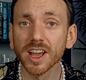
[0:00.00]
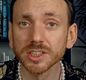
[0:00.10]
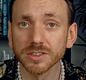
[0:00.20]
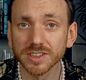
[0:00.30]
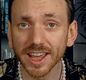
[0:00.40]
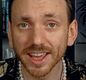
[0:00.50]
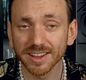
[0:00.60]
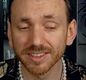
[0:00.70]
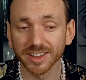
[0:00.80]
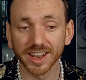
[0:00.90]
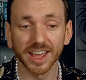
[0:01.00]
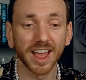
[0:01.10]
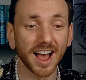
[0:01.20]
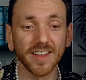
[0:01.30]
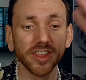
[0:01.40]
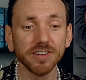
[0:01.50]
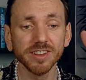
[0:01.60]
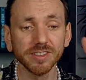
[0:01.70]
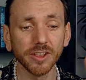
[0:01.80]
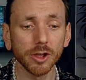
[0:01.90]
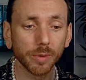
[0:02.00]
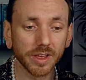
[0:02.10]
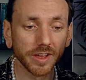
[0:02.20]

national day it is today, and there is two.